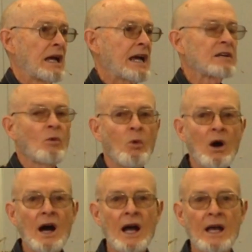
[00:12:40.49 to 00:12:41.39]
And
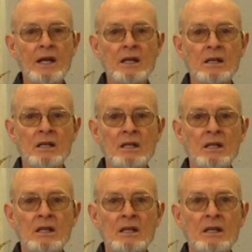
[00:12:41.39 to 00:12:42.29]
why
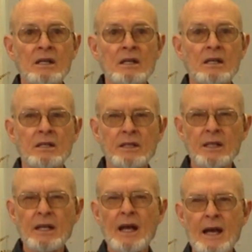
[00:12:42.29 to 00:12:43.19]
did
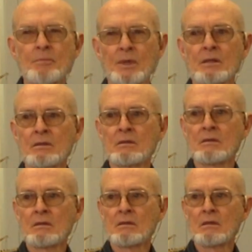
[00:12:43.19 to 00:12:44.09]
it happen?
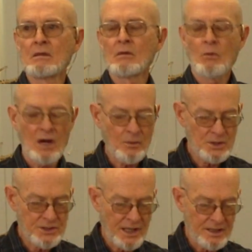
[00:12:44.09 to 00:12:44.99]
Why
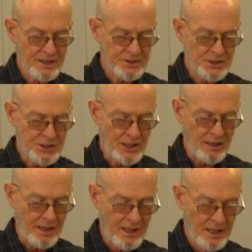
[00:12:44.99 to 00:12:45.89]
was that
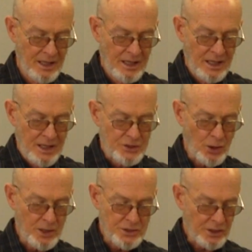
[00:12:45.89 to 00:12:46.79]
necessary?
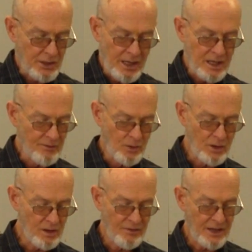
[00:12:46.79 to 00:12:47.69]
So he's the creative
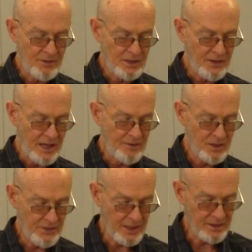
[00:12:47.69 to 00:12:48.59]
word of everything,
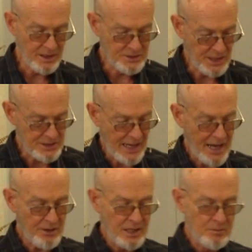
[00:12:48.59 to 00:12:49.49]
everything that exists.
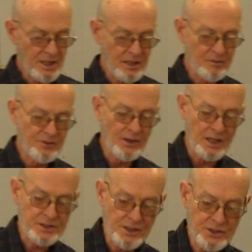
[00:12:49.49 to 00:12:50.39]
How did he become
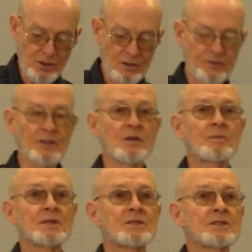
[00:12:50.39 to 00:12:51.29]
flesh? Let's go to
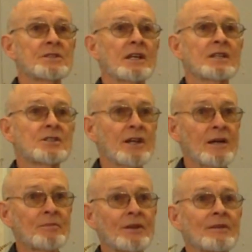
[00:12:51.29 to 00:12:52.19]
Philippians, the second
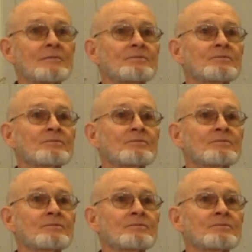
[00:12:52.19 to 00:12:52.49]
chapter.